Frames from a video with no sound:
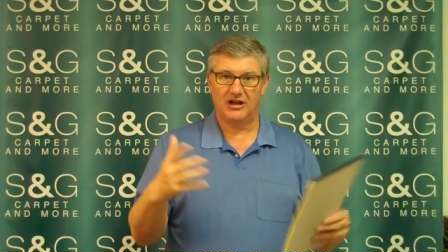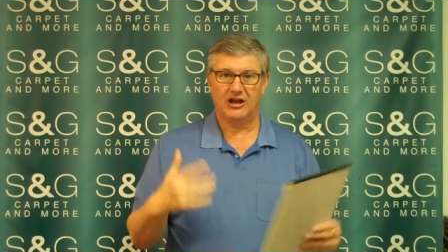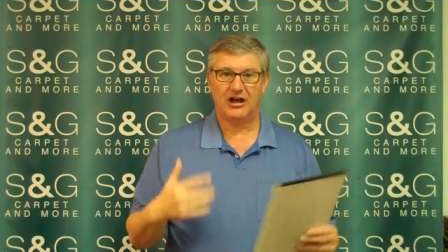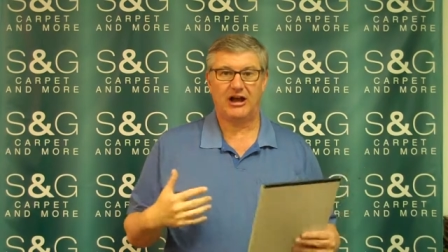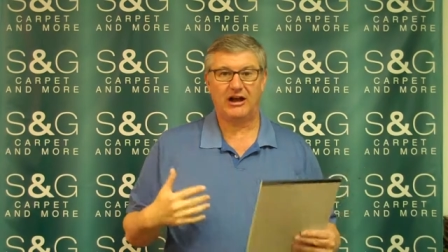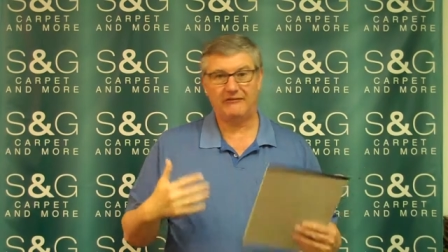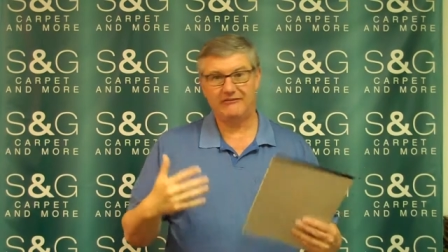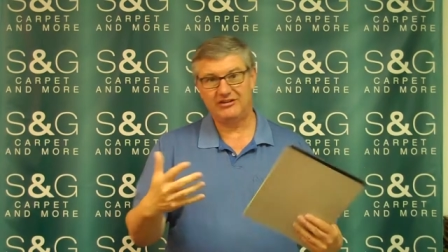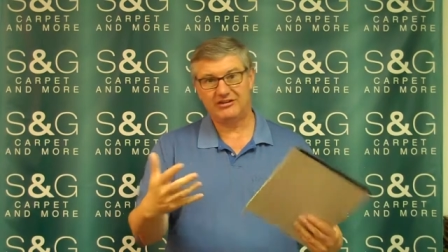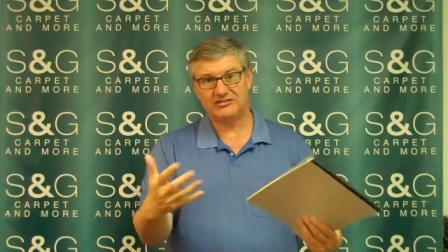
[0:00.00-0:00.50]

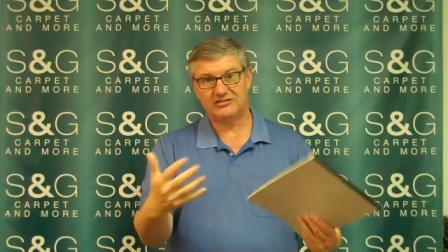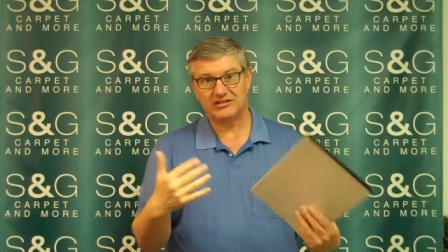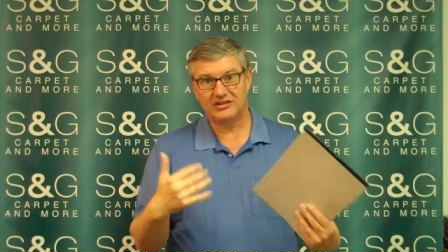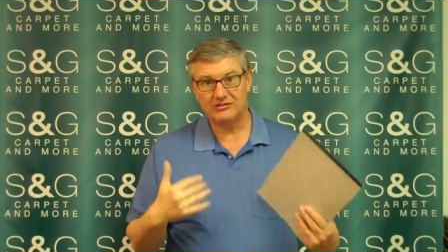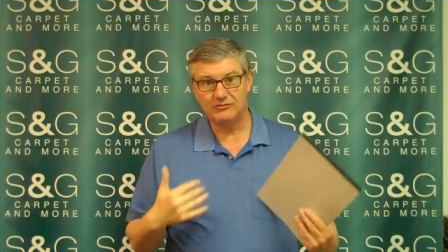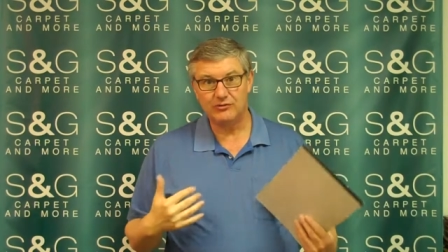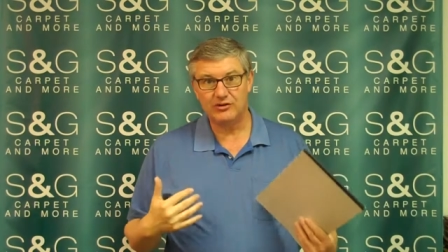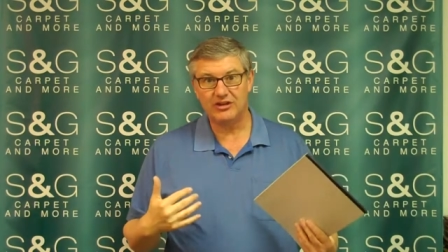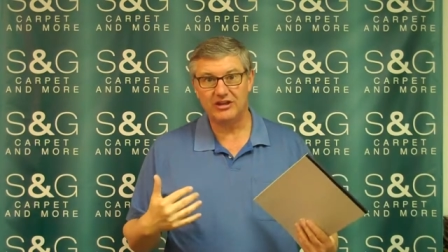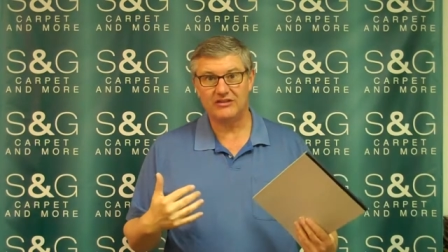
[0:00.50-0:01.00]
obviously
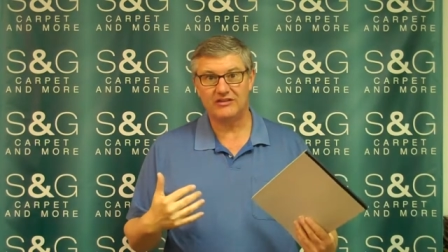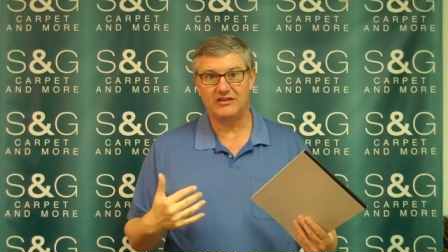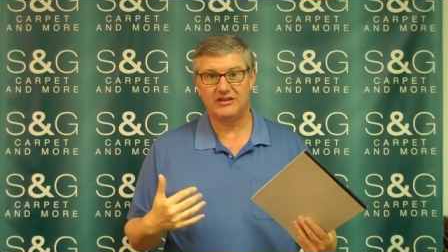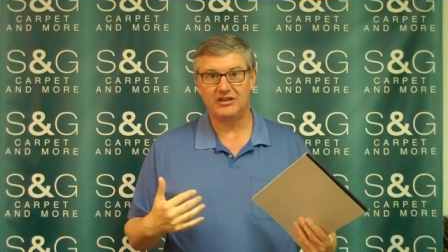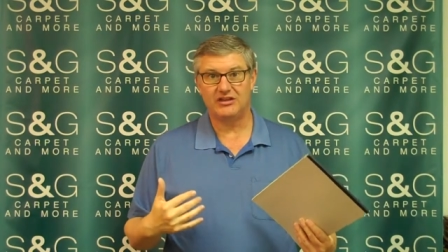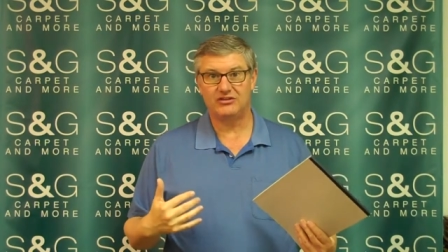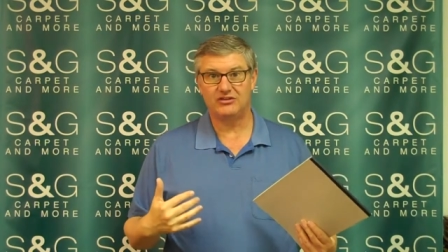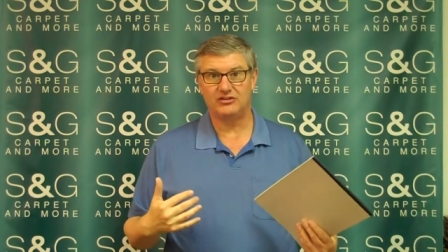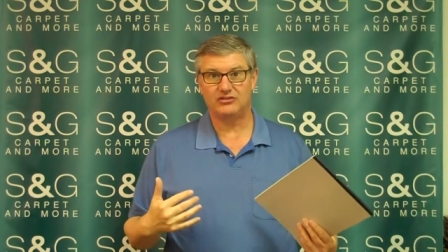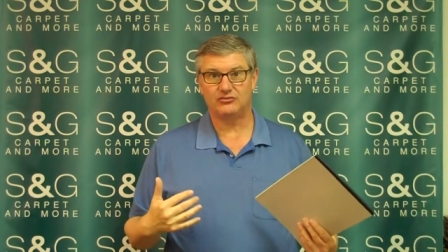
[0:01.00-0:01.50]
we in the
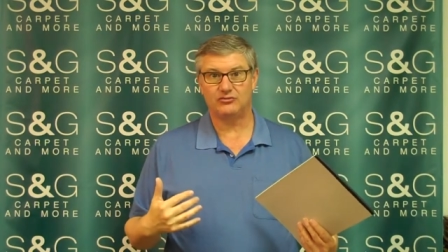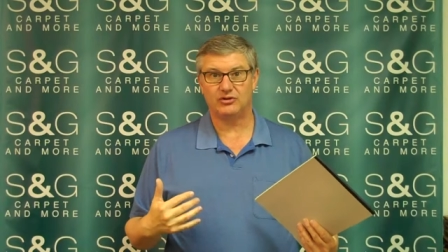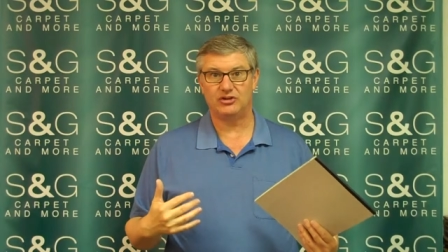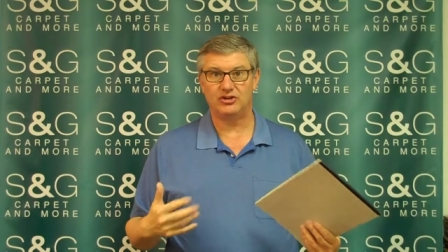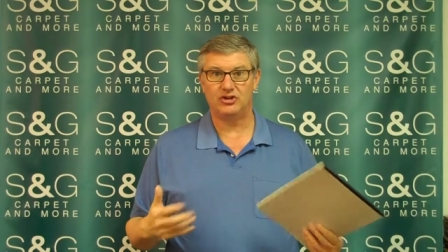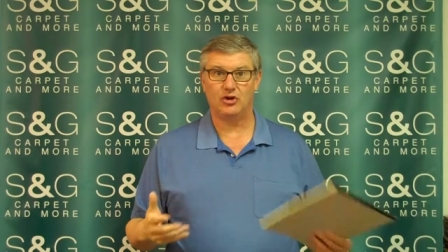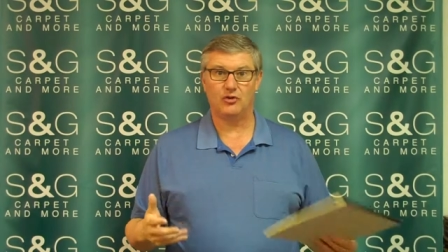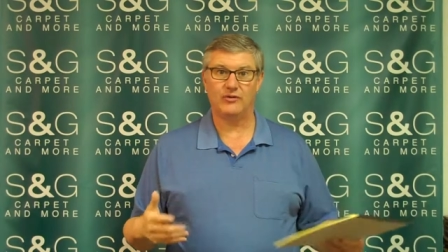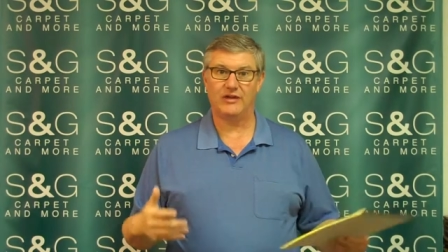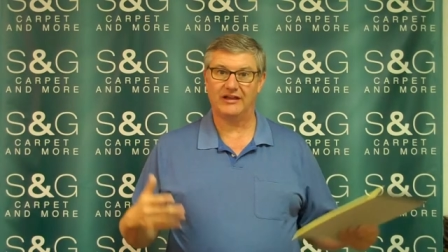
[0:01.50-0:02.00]
industry
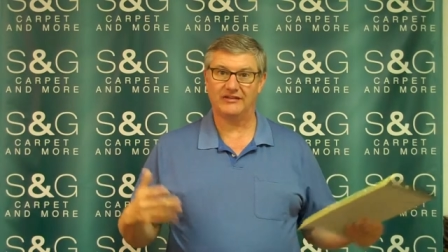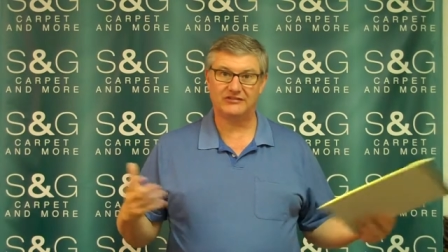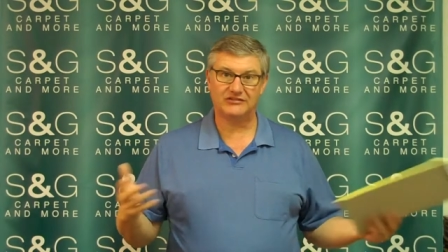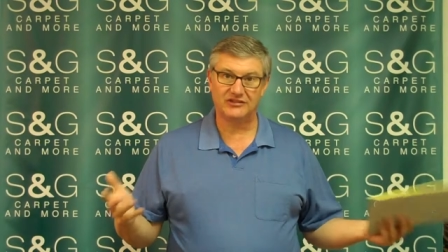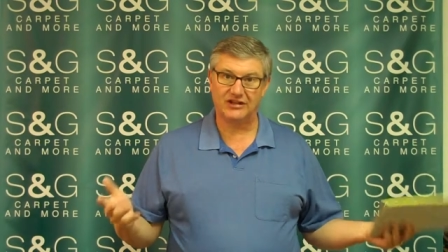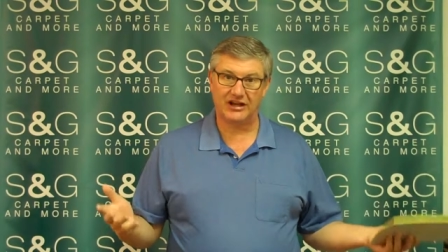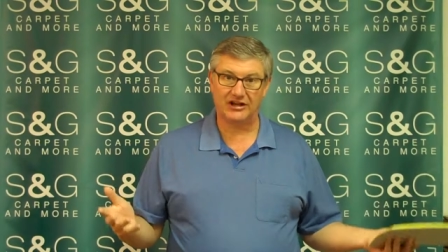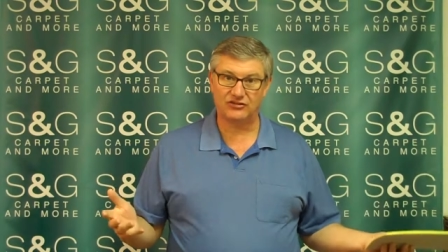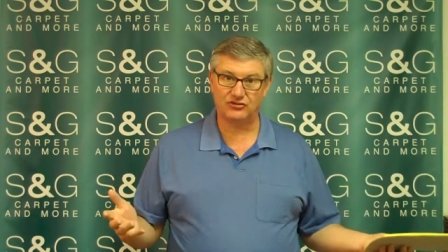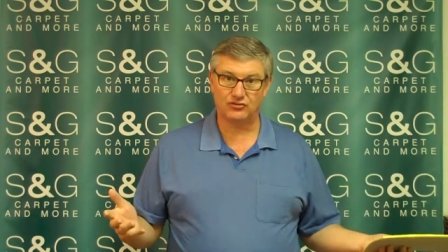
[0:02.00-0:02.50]
know that's
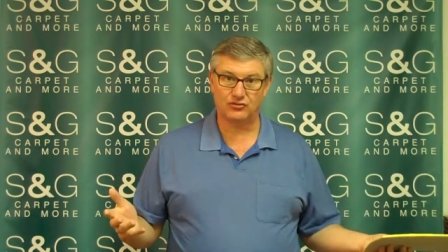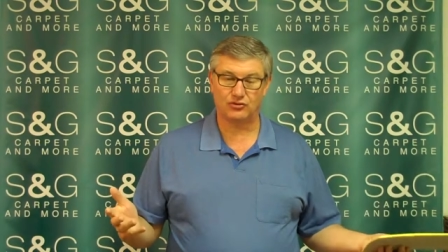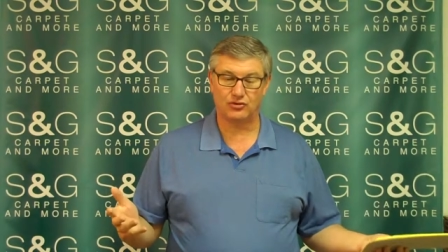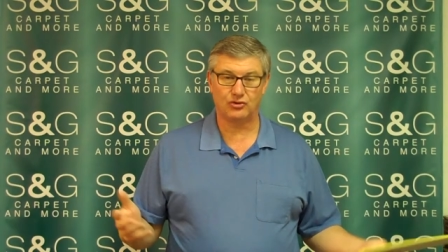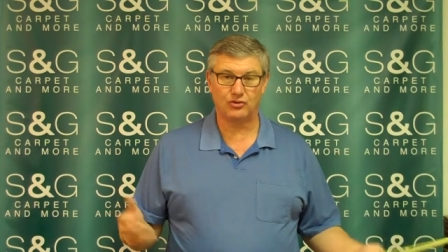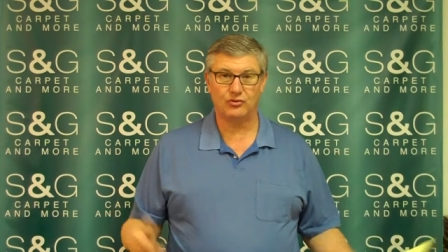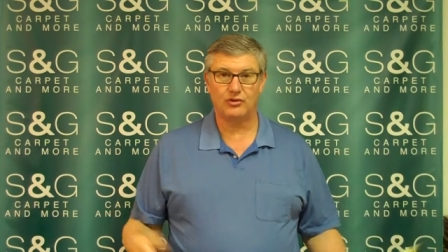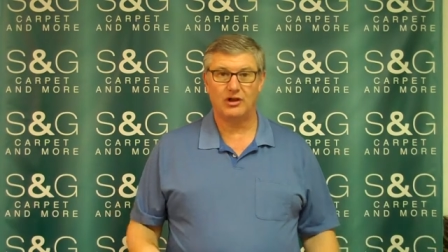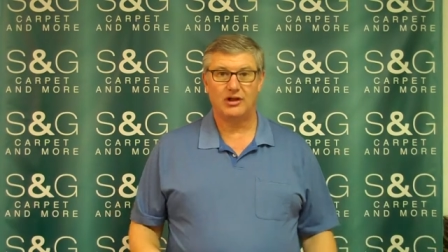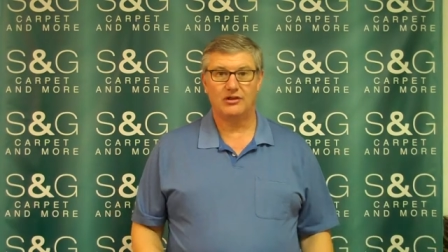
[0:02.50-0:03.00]
not
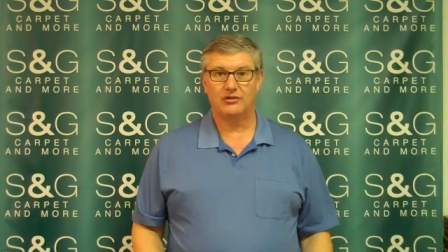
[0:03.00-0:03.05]
true.